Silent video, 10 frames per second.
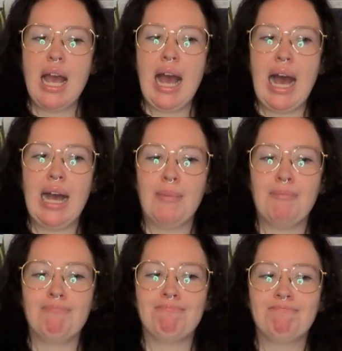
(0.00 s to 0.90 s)

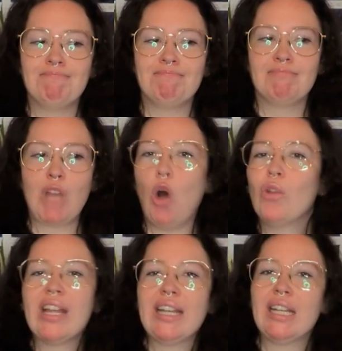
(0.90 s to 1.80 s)
all
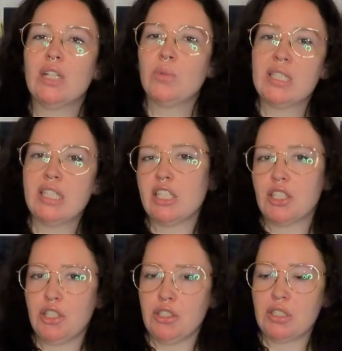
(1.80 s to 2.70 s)
they needed was an
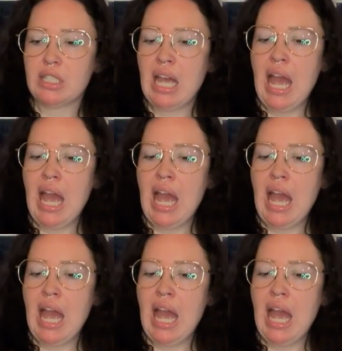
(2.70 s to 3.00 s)
excuse.